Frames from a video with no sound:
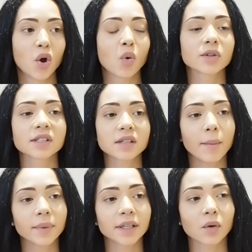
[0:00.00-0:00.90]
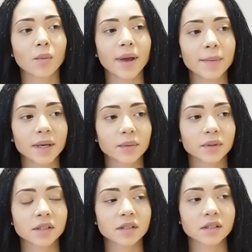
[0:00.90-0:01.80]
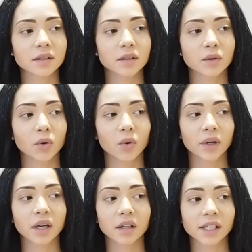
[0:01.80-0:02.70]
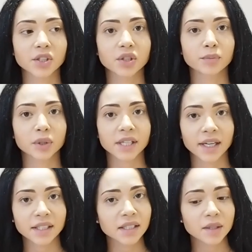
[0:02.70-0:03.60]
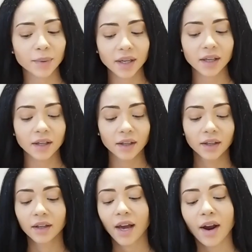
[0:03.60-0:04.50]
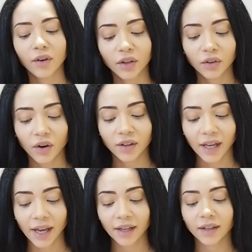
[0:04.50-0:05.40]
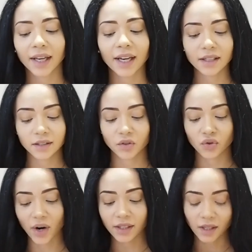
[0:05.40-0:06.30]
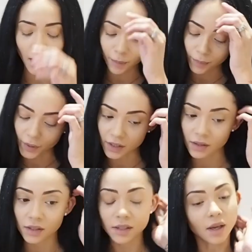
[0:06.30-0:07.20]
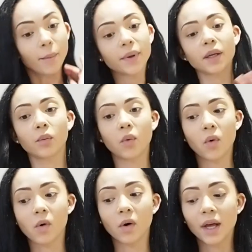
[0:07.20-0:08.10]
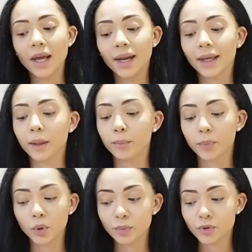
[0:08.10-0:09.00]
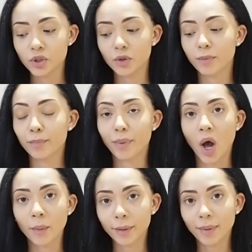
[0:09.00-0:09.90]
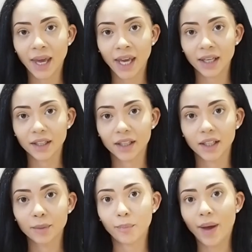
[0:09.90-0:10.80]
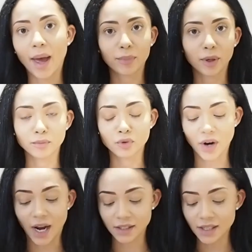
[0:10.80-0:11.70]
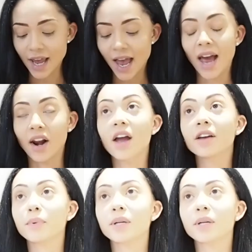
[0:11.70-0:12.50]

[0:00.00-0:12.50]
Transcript: or somebody, or maybe it was Kourtney Kardashian pretending to be Ariana Grande, like as dress up, but somebody wore like a boob tube Barbie pink peplum dress, and I've been